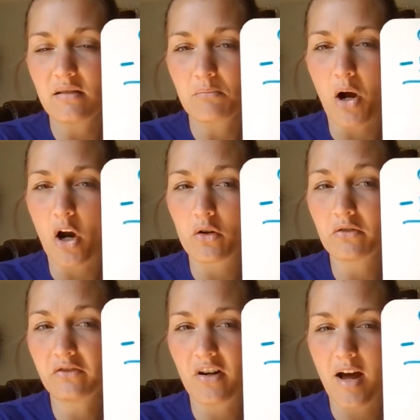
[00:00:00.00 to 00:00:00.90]

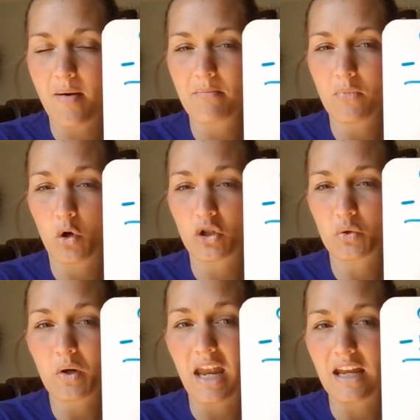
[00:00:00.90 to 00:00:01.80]
borrow from or
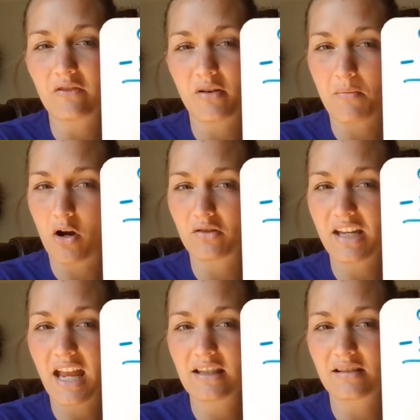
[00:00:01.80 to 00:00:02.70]
trade from our
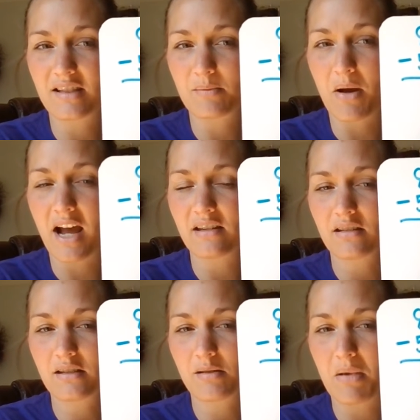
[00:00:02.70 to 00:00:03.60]
tens spot
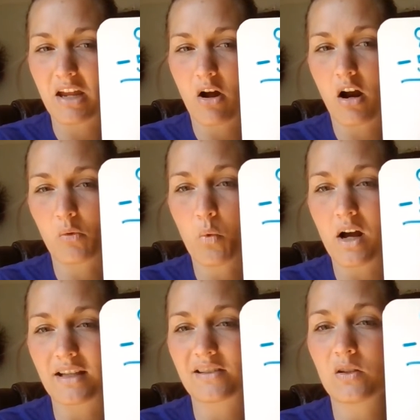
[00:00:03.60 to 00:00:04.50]
to make our
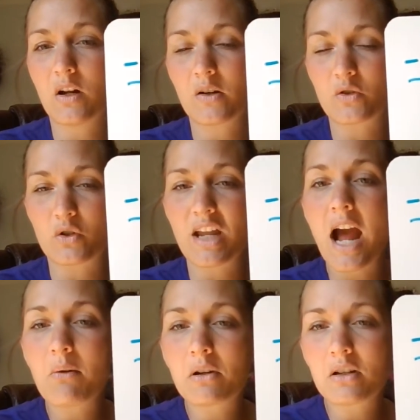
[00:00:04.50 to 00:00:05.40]
ones larger.
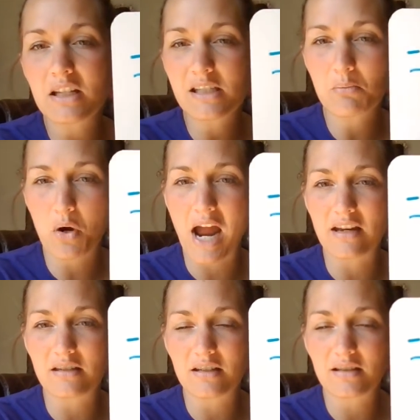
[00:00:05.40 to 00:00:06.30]
Now we're going to
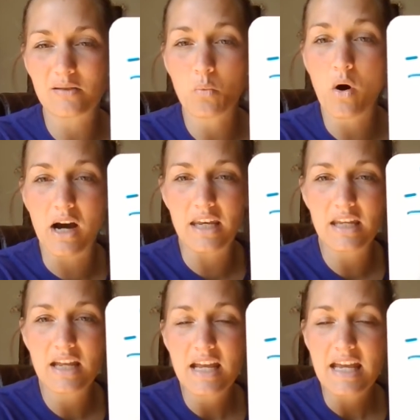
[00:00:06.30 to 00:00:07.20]
practice
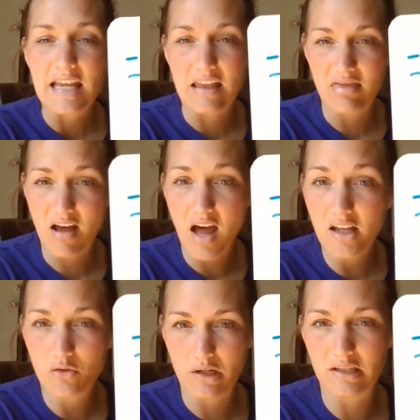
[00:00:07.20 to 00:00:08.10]
1 in the
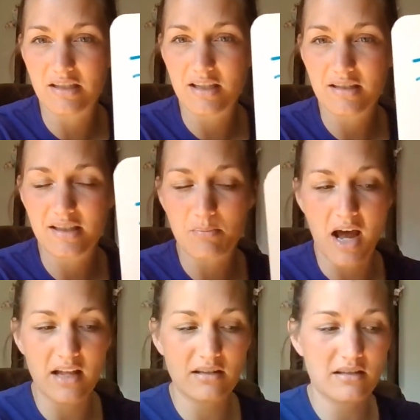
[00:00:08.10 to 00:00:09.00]
hundreds
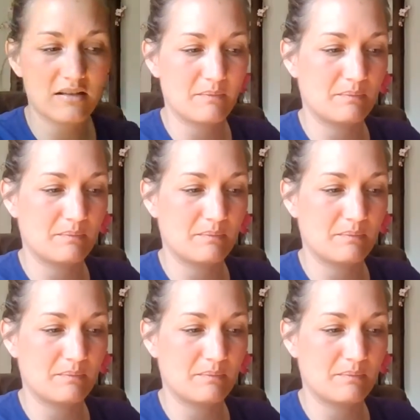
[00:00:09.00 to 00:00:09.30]
spot.